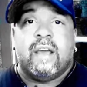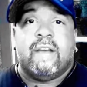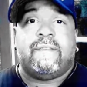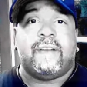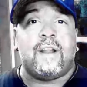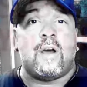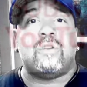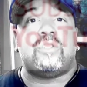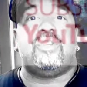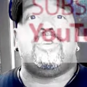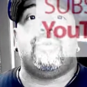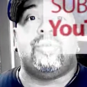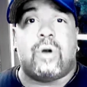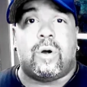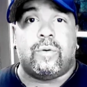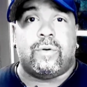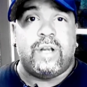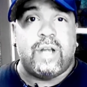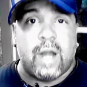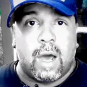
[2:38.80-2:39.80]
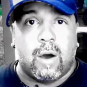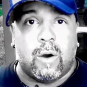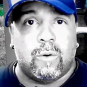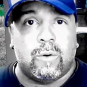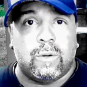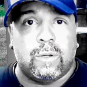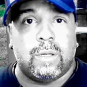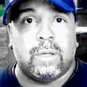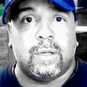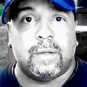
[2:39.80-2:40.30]
for those of you who don't
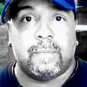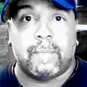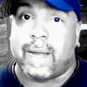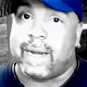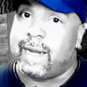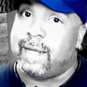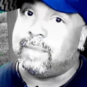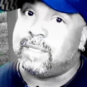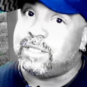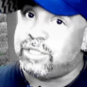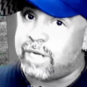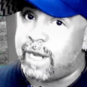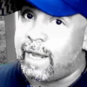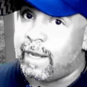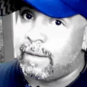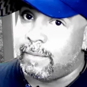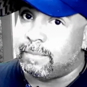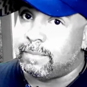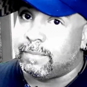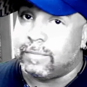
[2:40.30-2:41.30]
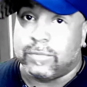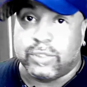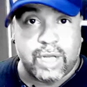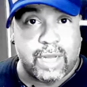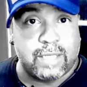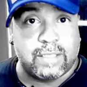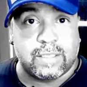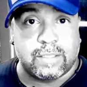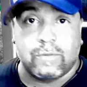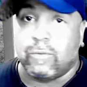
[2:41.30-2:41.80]
know, my name is
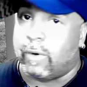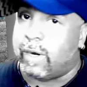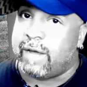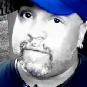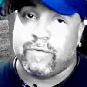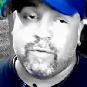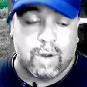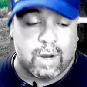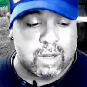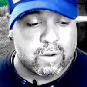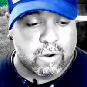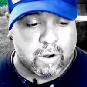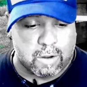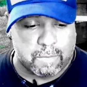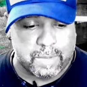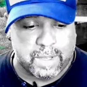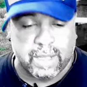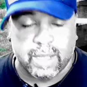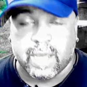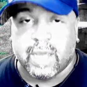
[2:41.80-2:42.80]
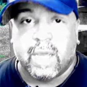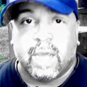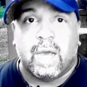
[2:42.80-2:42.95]
Jason, whatever you want to call me.